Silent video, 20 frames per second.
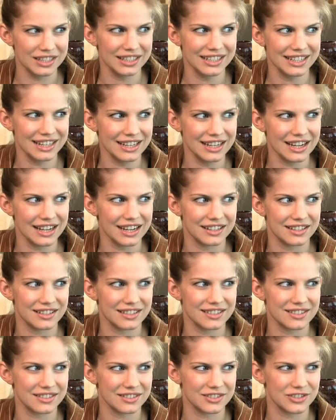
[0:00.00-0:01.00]
really
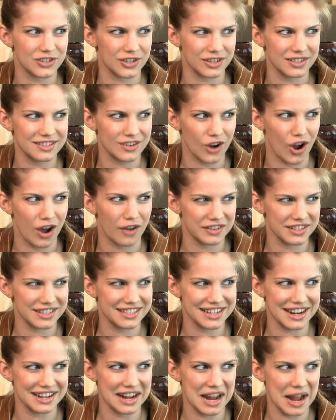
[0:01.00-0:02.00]
it's just
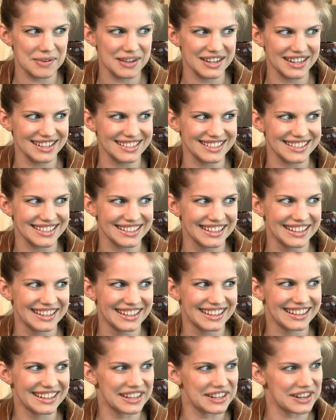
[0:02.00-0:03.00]
office dynamics,
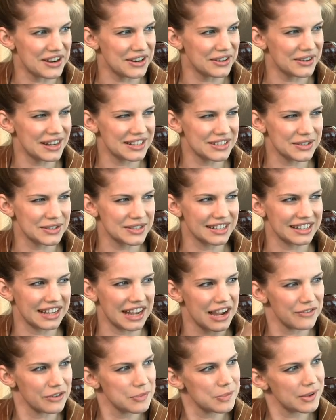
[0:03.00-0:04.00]
you know, and so it's
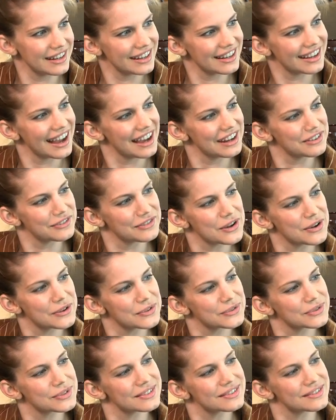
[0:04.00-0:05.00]
like everybody kind of
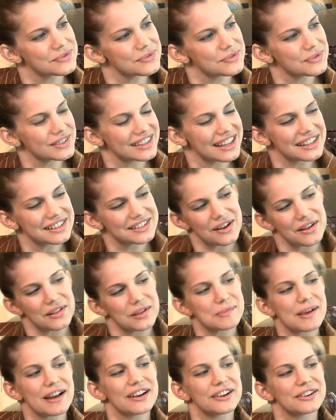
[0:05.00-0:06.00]
knows what that's
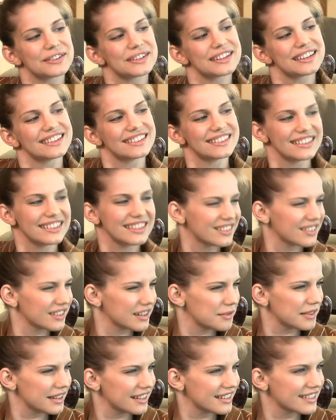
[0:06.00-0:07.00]
all about, and you know
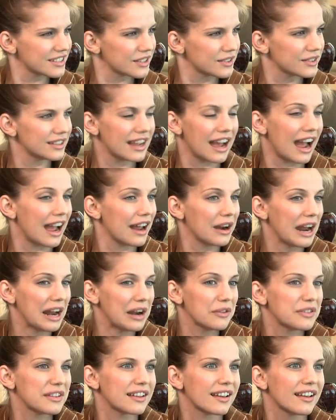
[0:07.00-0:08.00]
what I mean. So yeah,
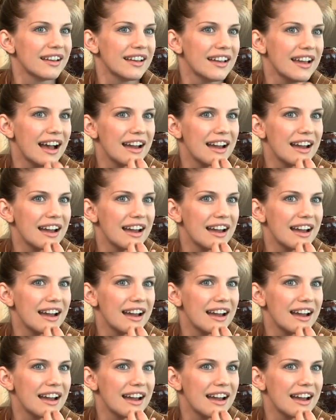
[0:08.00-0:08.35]
I don't think